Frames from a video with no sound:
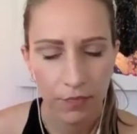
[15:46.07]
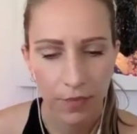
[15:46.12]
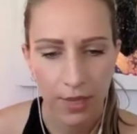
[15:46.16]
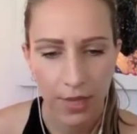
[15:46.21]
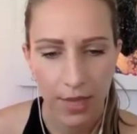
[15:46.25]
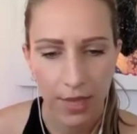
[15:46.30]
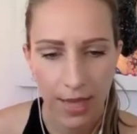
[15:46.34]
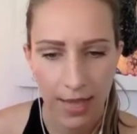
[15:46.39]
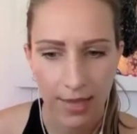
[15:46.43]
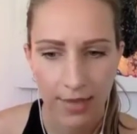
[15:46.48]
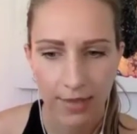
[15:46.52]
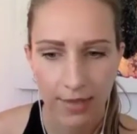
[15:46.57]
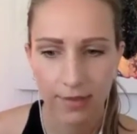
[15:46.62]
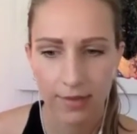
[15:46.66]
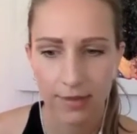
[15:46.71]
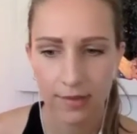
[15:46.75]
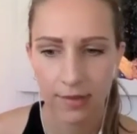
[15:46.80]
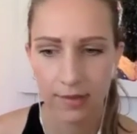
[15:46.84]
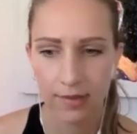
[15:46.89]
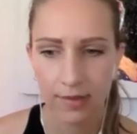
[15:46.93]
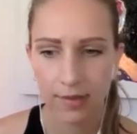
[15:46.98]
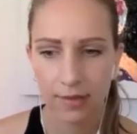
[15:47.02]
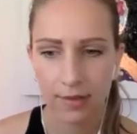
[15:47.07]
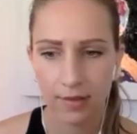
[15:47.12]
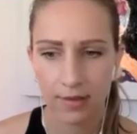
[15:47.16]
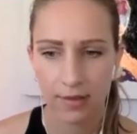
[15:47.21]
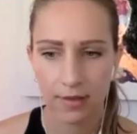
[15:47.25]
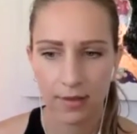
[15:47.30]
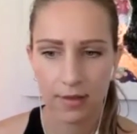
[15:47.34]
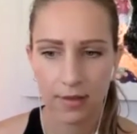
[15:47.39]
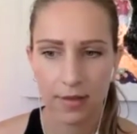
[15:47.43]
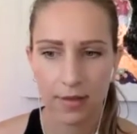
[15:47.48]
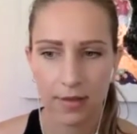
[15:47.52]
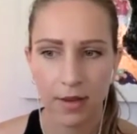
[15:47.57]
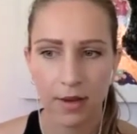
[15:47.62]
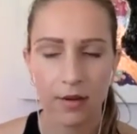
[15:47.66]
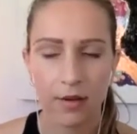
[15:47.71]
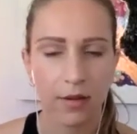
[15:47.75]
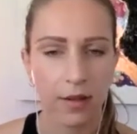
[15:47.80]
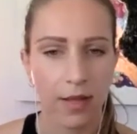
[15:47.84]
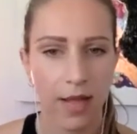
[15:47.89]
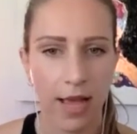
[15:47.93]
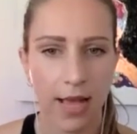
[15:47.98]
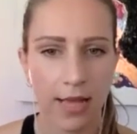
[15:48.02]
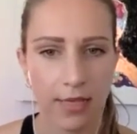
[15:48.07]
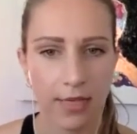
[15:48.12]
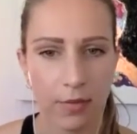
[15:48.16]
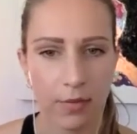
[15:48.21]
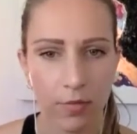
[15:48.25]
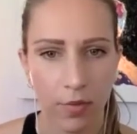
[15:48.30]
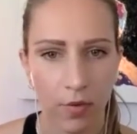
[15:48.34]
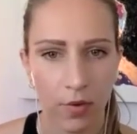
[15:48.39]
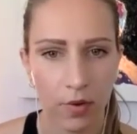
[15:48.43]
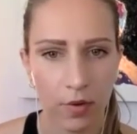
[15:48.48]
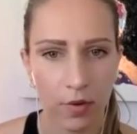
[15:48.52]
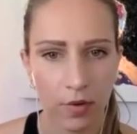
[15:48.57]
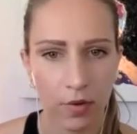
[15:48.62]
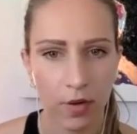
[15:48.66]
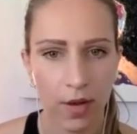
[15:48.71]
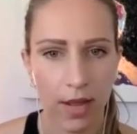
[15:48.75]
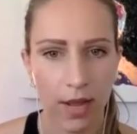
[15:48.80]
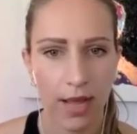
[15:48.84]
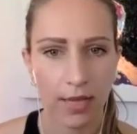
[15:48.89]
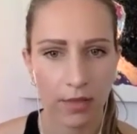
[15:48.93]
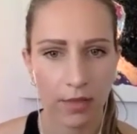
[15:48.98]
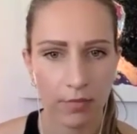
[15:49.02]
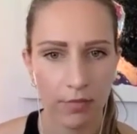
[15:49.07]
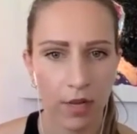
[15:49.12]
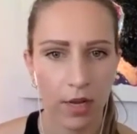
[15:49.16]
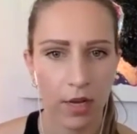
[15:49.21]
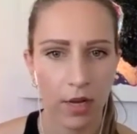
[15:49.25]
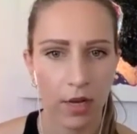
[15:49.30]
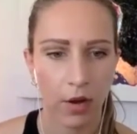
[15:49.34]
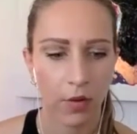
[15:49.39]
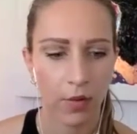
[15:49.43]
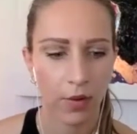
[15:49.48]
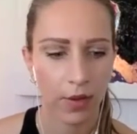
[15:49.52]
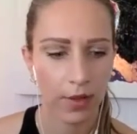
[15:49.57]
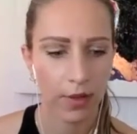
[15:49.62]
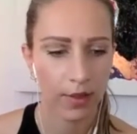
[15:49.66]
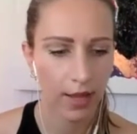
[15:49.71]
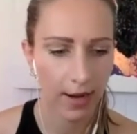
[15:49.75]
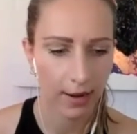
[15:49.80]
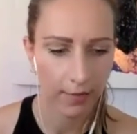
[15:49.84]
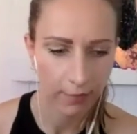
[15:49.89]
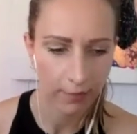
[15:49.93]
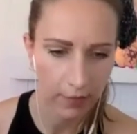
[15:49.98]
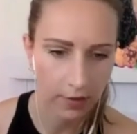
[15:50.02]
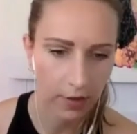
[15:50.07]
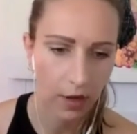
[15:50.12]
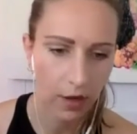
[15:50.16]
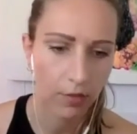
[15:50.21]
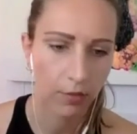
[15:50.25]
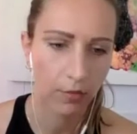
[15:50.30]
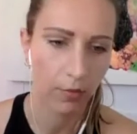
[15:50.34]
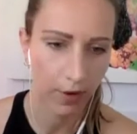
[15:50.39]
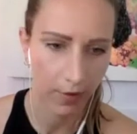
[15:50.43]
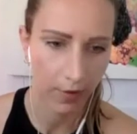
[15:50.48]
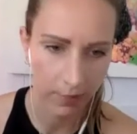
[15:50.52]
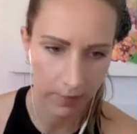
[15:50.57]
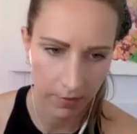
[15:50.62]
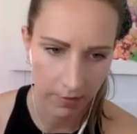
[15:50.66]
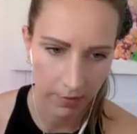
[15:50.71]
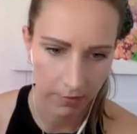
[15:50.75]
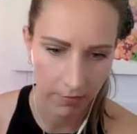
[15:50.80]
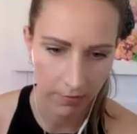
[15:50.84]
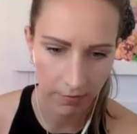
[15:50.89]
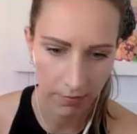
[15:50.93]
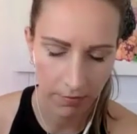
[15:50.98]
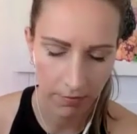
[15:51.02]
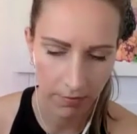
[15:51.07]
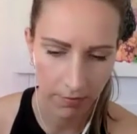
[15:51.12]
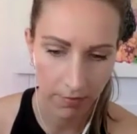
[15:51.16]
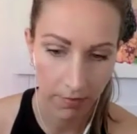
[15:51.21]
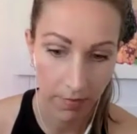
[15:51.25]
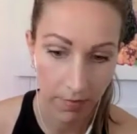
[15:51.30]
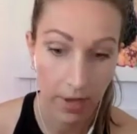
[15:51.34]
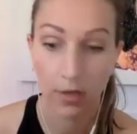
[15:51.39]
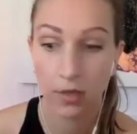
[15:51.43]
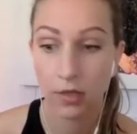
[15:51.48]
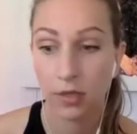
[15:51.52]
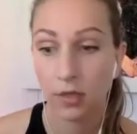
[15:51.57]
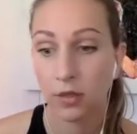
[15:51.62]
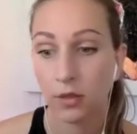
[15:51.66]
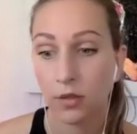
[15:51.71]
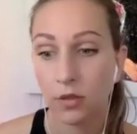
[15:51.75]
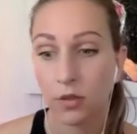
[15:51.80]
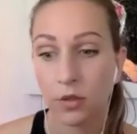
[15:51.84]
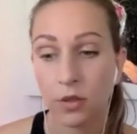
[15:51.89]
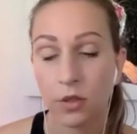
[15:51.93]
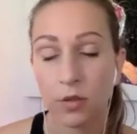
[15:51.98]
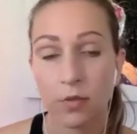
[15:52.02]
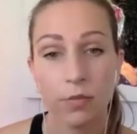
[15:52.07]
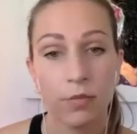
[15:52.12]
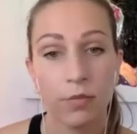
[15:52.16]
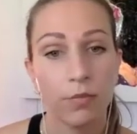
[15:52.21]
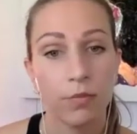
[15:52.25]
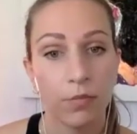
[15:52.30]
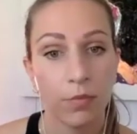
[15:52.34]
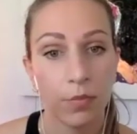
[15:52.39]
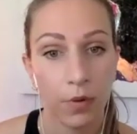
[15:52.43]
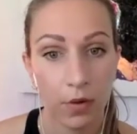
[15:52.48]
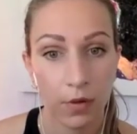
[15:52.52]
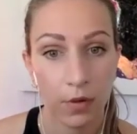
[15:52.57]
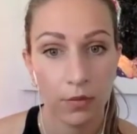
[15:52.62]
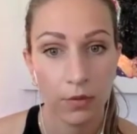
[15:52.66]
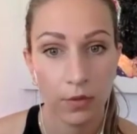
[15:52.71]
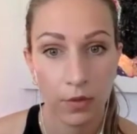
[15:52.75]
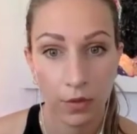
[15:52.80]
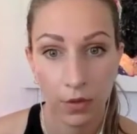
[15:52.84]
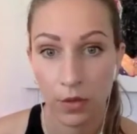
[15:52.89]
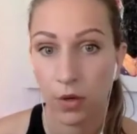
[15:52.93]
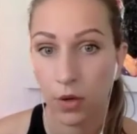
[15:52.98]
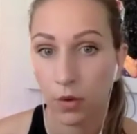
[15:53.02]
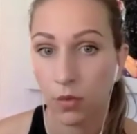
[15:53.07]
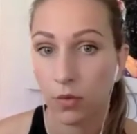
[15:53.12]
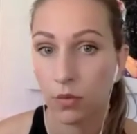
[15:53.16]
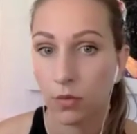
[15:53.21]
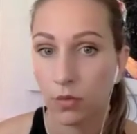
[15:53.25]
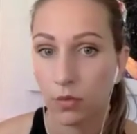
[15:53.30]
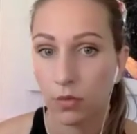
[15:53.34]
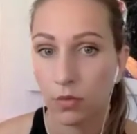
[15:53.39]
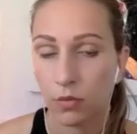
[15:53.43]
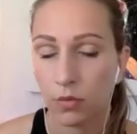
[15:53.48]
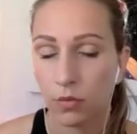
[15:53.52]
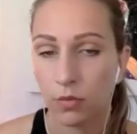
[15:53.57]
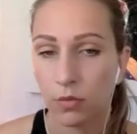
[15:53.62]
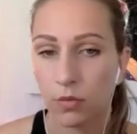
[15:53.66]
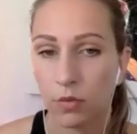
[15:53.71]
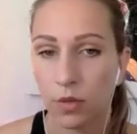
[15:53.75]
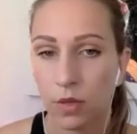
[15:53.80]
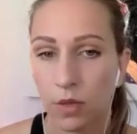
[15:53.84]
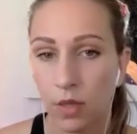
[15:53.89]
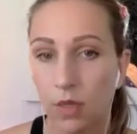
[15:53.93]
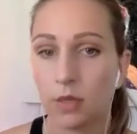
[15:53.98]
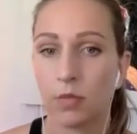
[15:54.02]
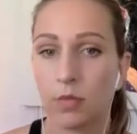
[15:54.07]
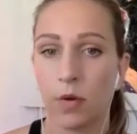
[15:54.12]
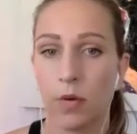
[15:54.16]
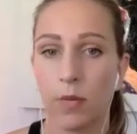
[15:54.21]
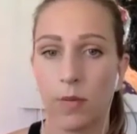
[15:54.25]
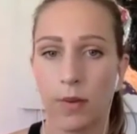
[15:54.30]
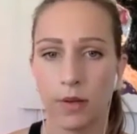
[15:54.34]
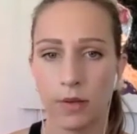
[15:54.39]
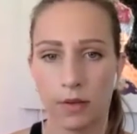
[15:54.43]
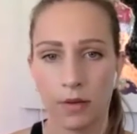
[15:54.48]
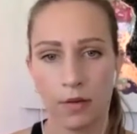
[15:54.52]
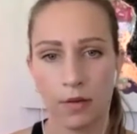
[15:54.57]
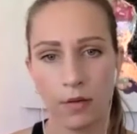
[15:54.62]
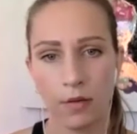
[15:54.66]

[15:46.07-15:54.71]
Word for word: is nearly as important as me knowing that I've done what I've been meant to do in this moment.